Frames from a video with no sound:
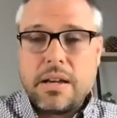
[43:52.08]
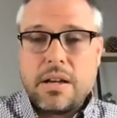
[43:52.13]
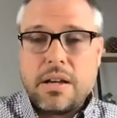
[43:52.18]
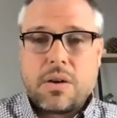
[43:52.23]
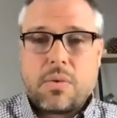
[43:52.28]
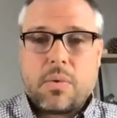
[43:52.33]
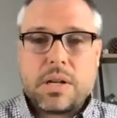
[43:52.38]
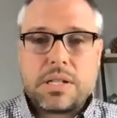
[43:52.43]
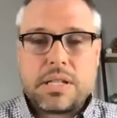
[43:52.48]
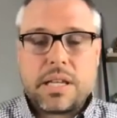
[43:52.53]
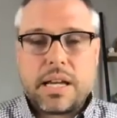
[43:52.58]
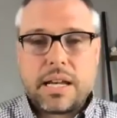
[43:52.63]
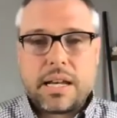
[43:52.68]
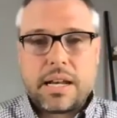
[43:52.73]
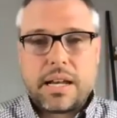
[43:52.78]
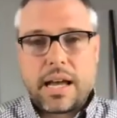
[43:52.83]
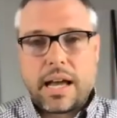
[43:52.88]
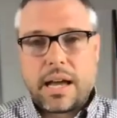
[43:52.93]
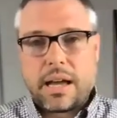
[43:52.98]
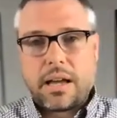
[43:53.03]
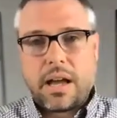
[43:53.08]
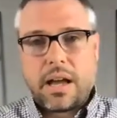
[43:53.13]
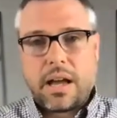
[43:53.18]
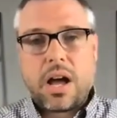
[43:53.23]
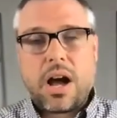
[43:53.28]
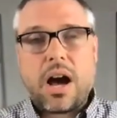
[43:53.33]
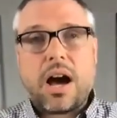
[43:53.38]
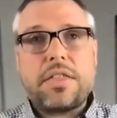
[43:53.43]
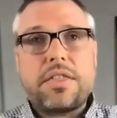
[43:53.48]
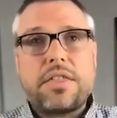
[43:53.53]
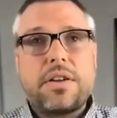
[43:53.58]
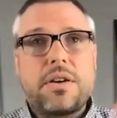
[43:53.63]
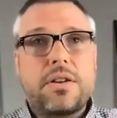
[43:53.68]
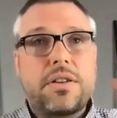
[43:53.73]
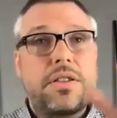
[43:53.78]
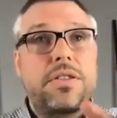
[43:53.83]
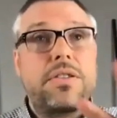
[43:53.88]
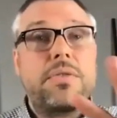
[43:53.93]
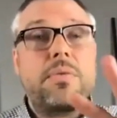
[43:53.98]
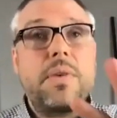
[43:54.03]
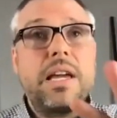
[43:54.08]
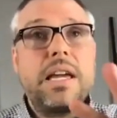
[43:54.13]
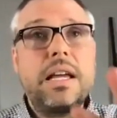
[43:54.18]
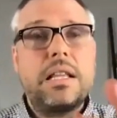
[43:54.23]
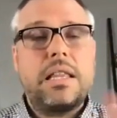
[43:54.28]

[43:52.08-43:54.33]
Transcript: was that I authored 3